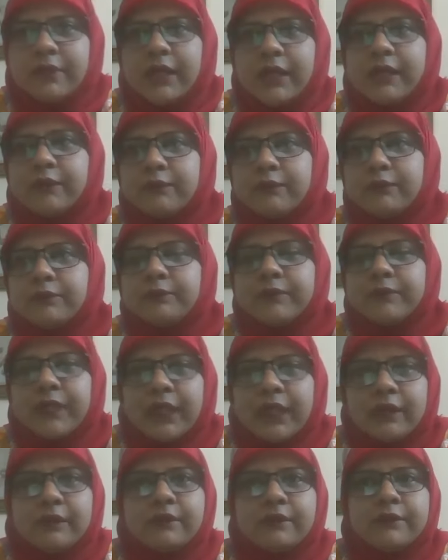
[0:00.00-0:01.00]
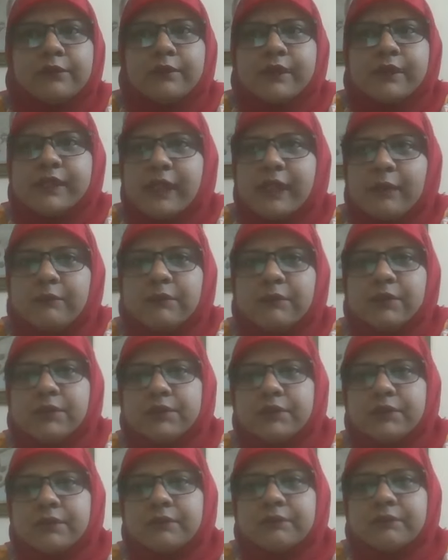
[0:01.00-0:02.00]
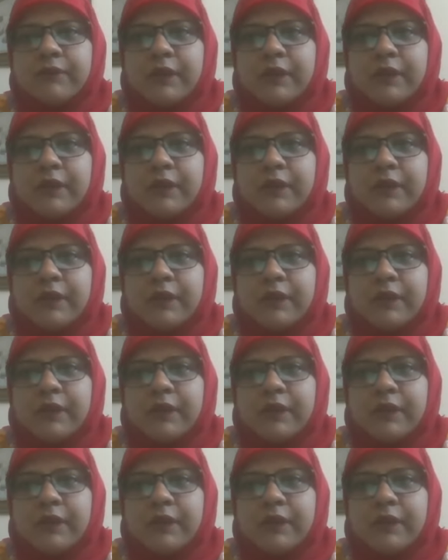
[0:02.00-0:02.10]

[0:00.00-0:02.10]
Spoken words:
try to practice your examination